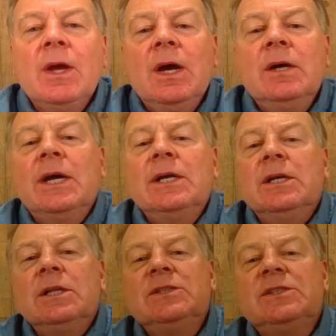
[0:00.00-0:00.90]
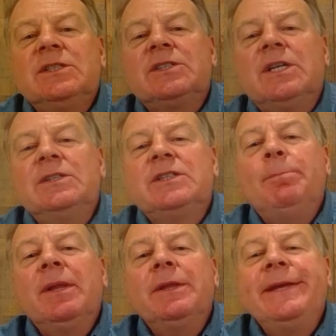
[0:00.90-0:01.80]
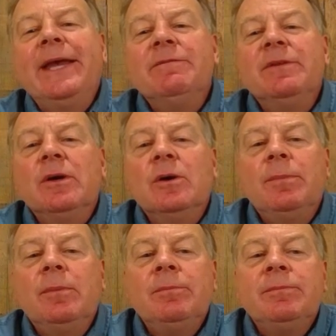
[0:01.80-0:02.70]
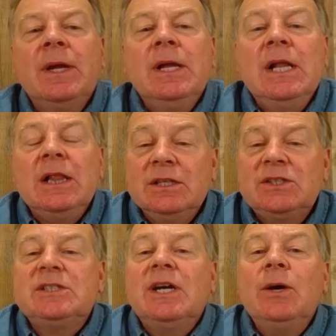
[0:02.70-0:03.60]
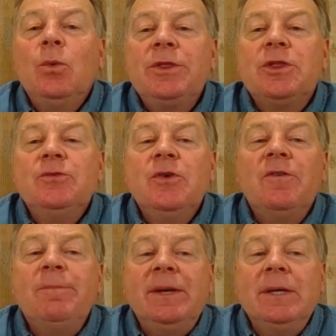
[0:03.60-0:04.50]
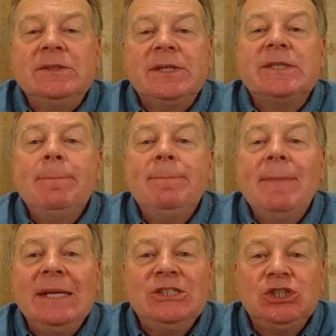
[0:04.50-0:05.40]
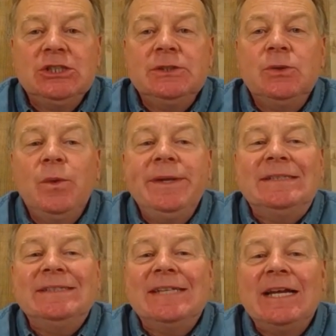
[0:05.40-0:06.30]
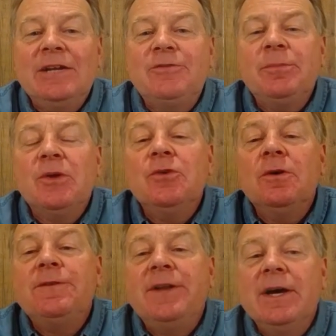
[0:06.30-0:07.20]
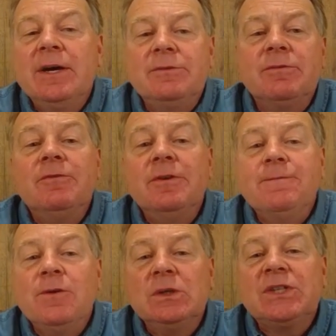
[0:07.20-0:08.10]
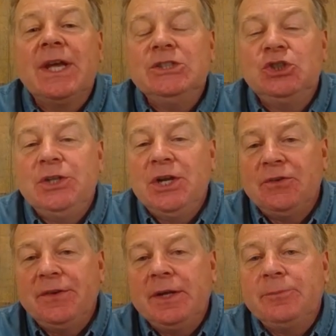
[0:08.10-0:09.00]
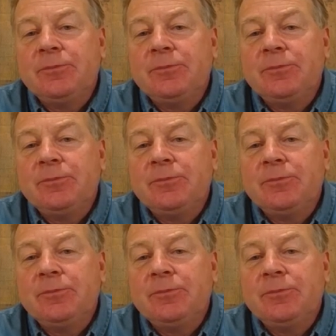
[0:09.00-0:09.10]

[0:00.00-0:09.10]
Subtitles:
All right, let's discuss the building envelope. Let's start with the roof because, as I mentioned, we design from the roof down, reverse engineering.